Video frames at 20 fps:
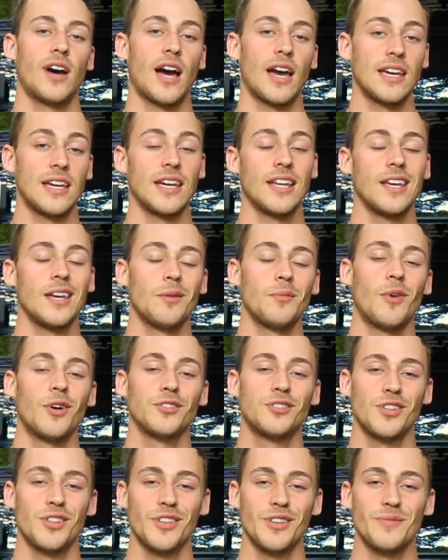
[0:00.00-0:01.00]
get him
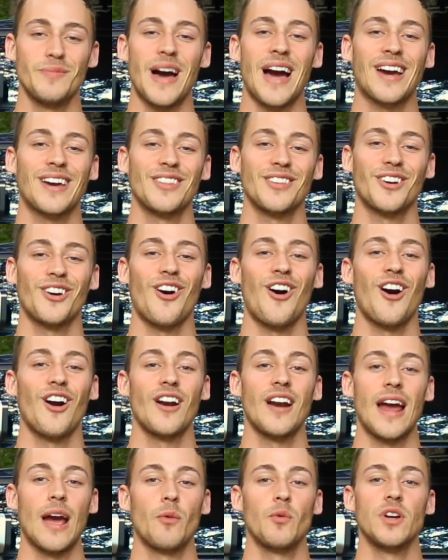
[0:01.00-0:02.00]
onto the back of the
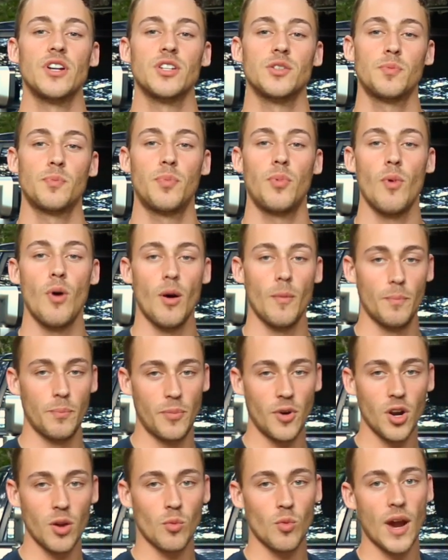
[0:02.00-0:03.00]
car, and we just
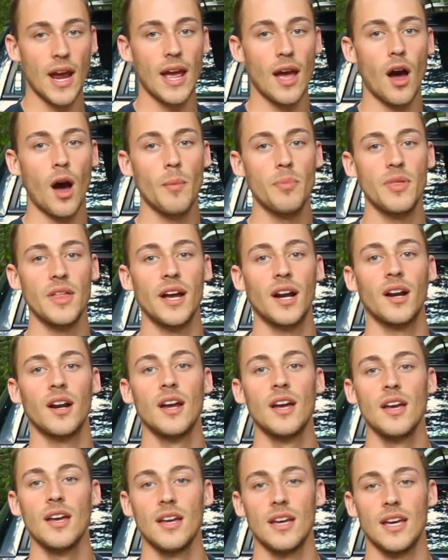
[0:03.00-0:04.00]
put him right up there
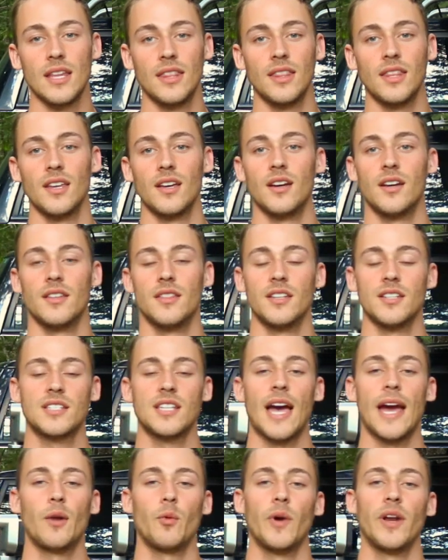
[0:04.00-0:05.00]
in the
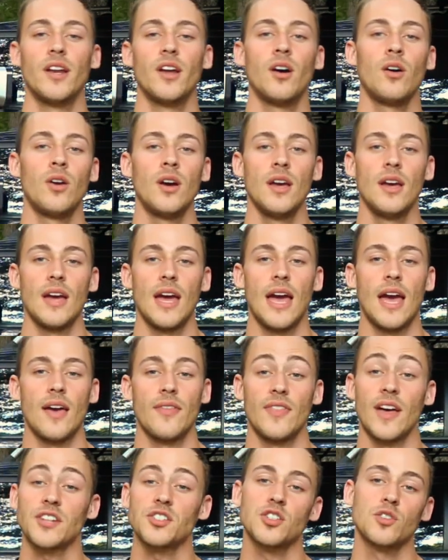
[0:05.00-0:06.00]
side window,
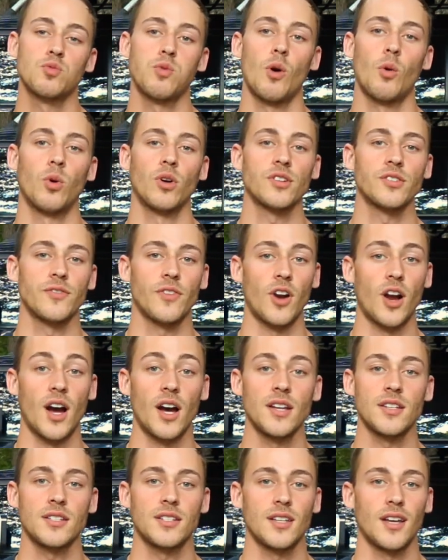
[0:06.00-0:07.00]
and that's just what works for
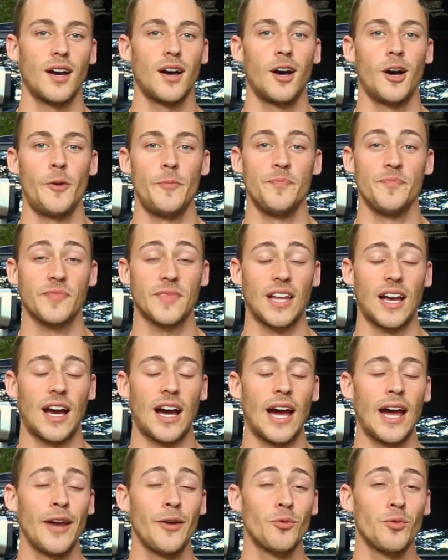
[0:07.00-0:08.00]
us.
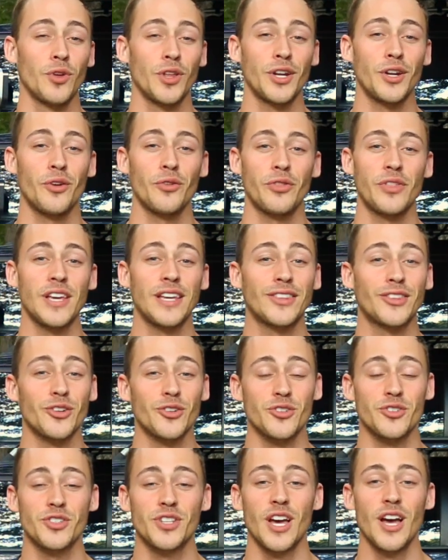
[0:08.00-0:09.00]
I really don't think
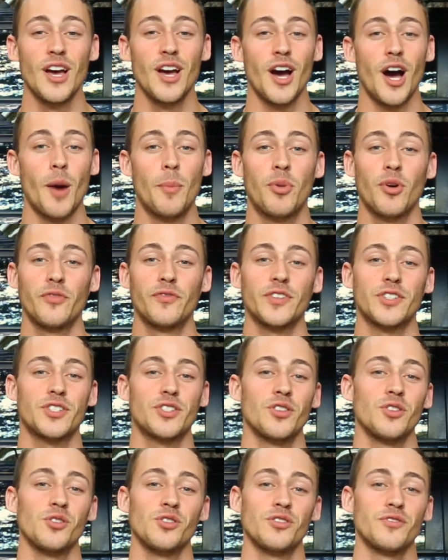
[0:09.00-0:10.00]
there's a perfect
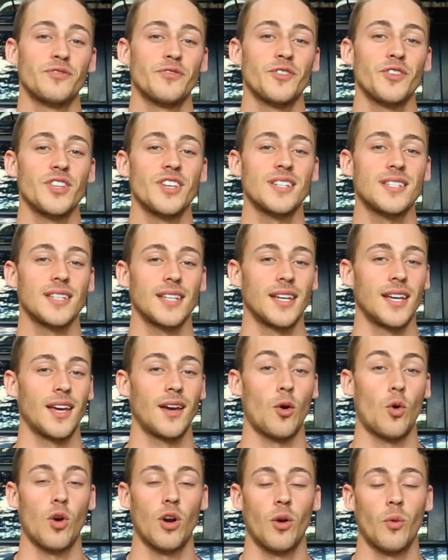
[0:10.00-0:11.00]
solution for this
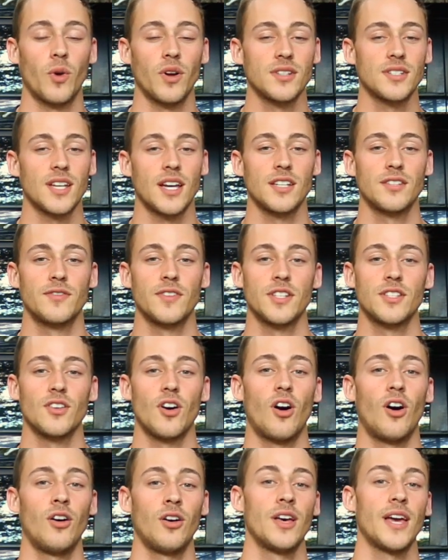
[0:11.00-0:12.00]
or a
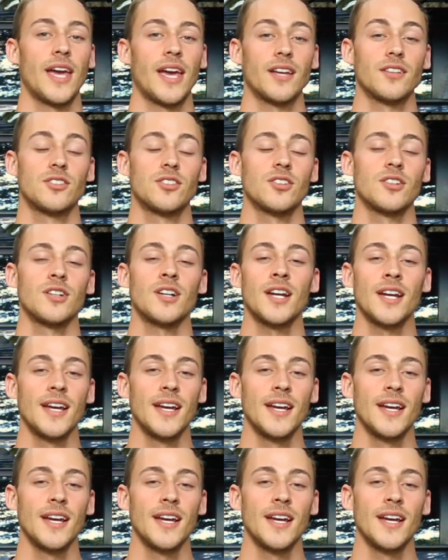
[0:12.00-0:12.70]
one-size-fits-all answer.